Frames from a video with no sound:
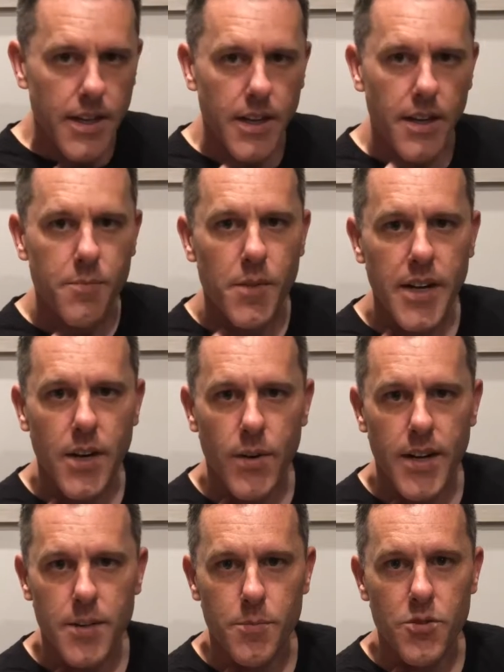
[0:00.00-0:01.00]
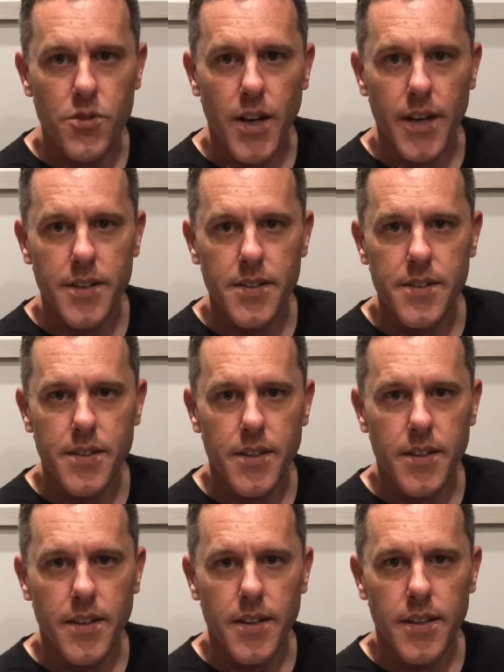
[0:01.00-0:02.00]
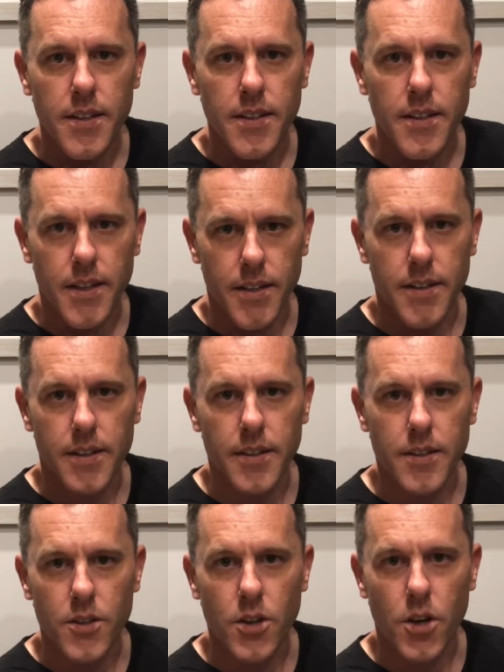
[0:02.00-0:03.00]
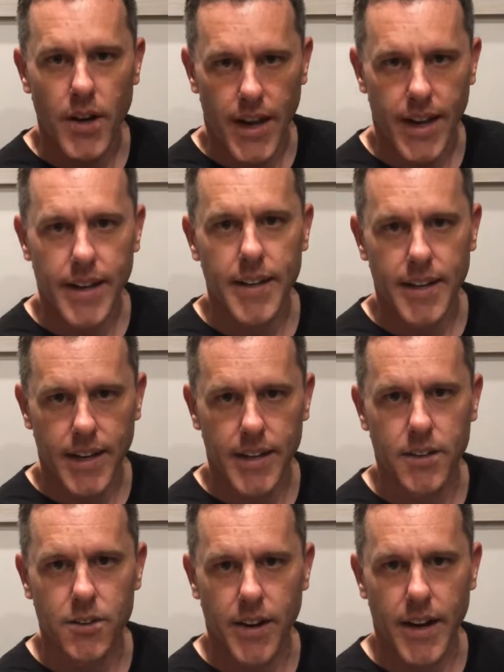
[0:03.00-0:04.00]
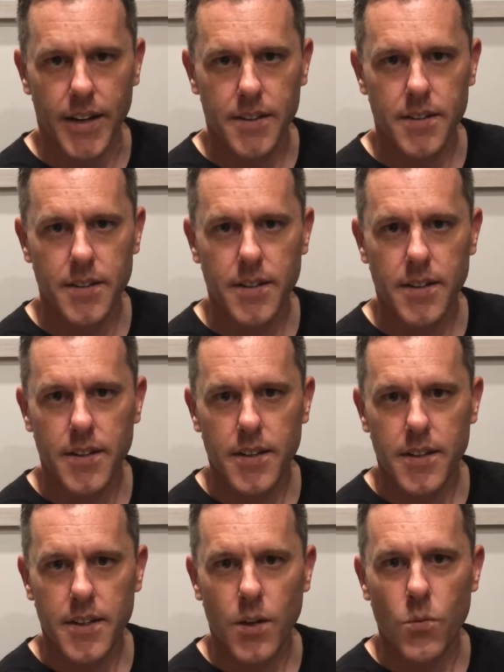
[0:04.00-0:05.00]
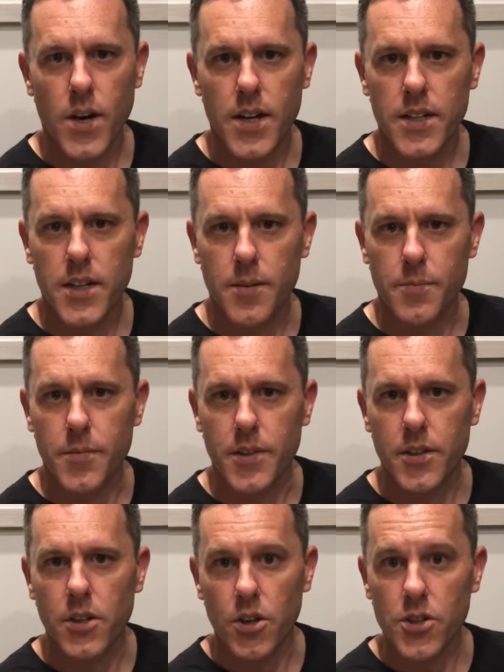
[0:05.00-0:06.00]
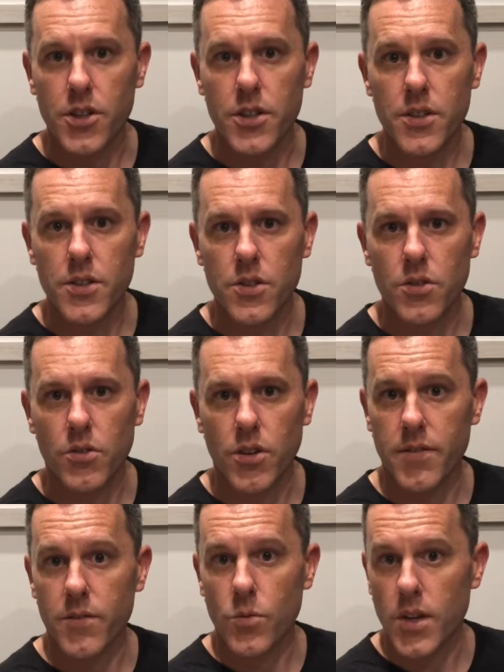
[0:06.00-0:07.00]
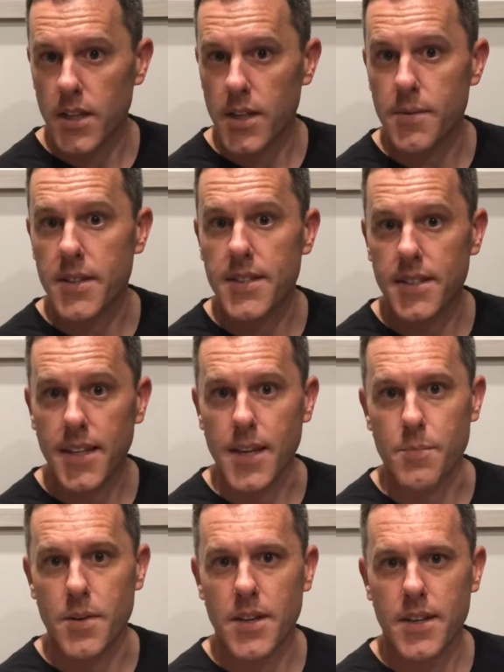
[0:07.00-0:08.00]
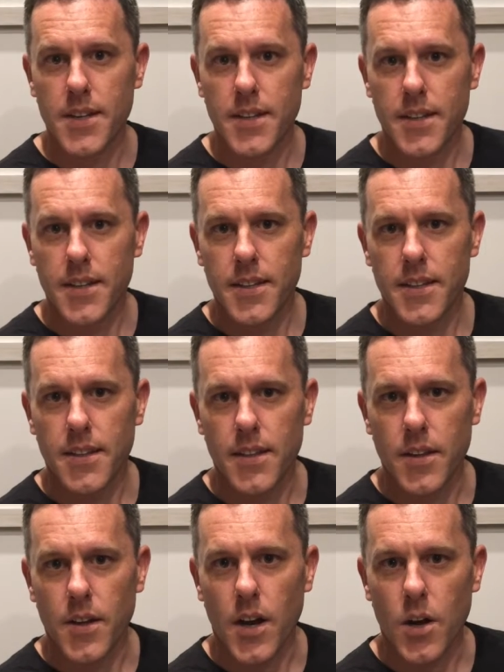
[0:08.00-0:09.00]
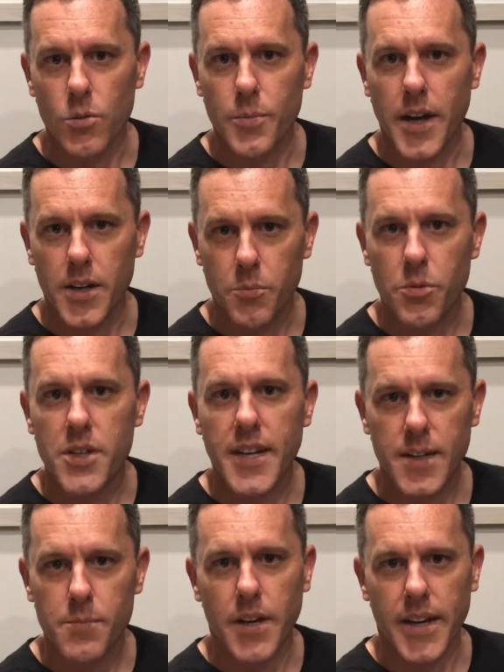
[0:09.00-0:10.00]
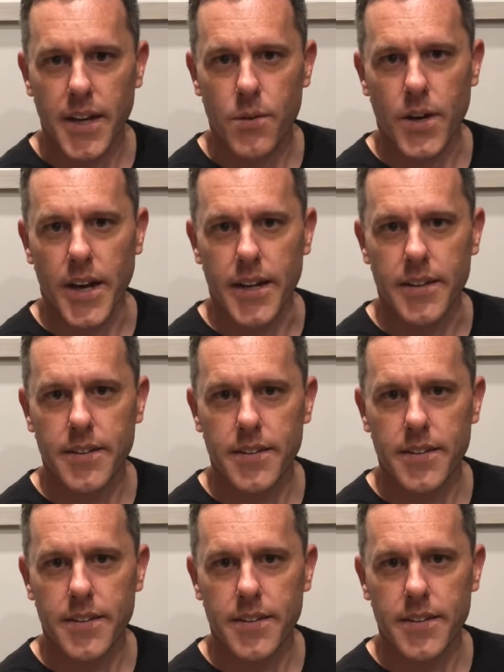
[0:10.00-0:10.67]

Now if my airway obstructs, then no air can get in or out. Now, while I'm conscious, or even while I'm asleep, I will be able to protect my airway.